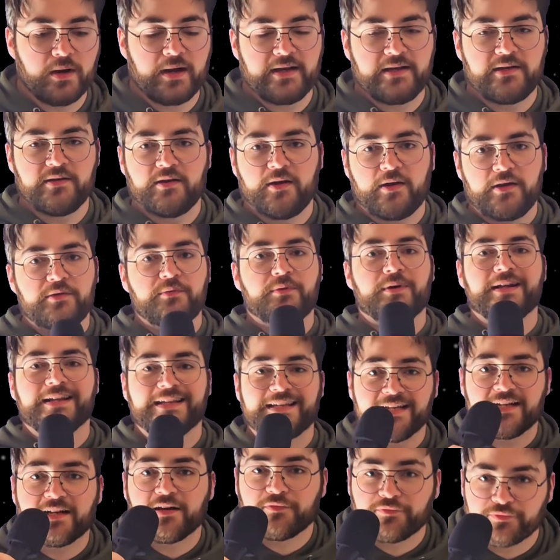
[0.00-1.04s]
I do a
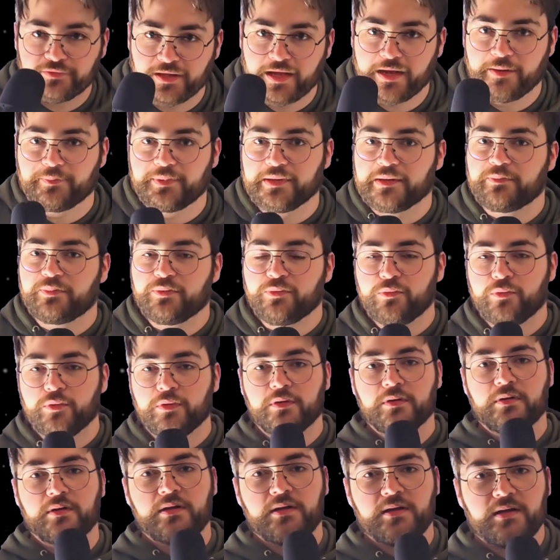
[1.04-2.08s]
gigaflop in a
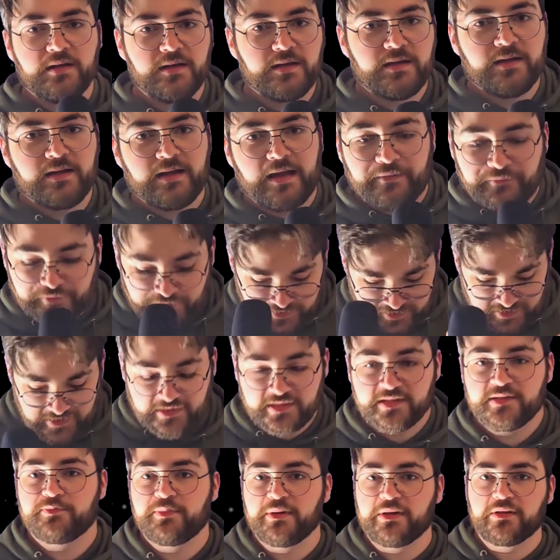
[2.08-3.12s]
pool. Have you seen
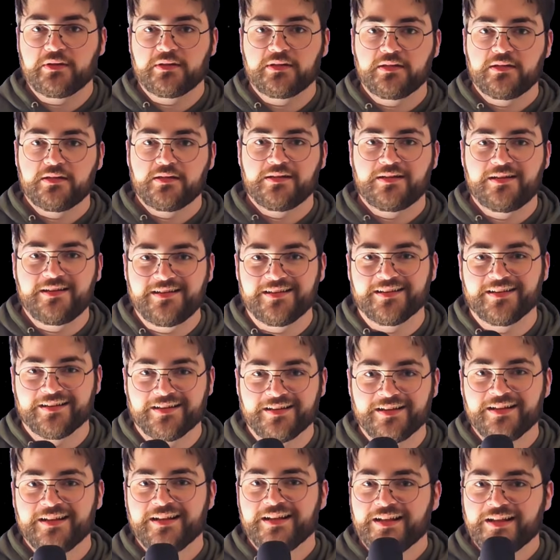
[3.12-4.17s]
this build?
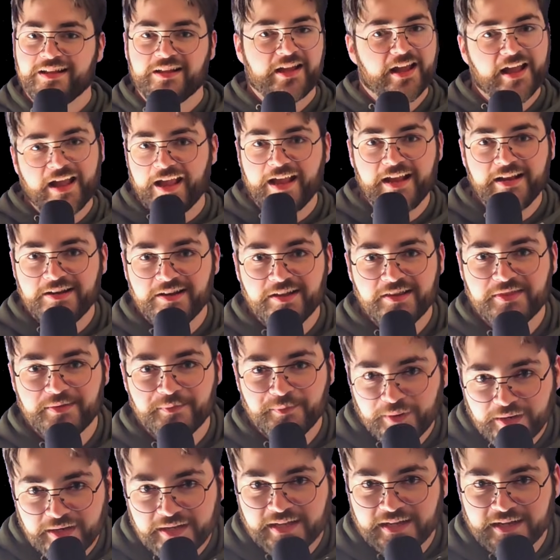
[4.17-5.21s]
Ain't nothing
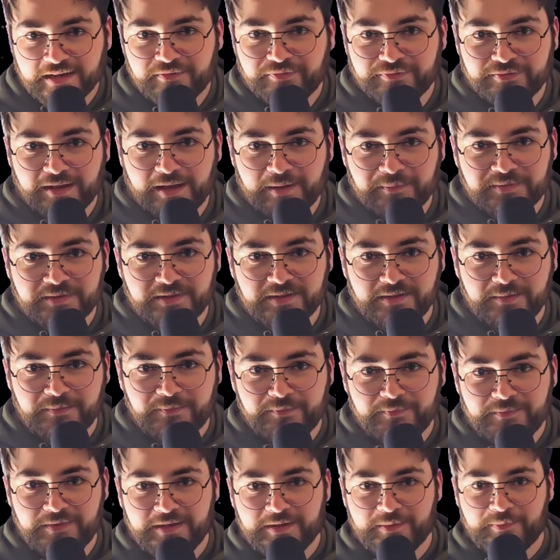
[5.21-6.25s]
but gigaflops
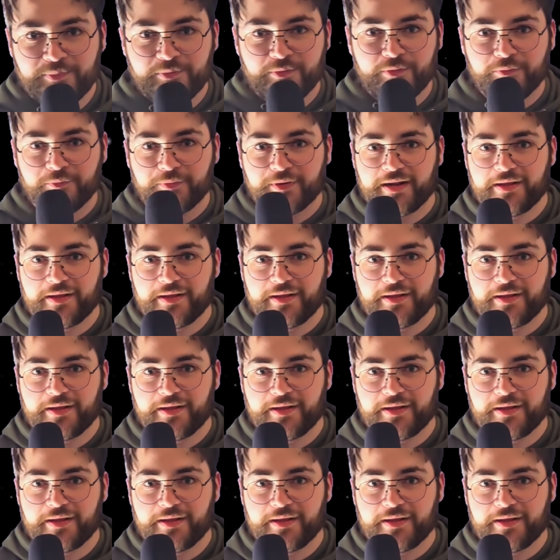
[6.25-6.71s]
in the pool when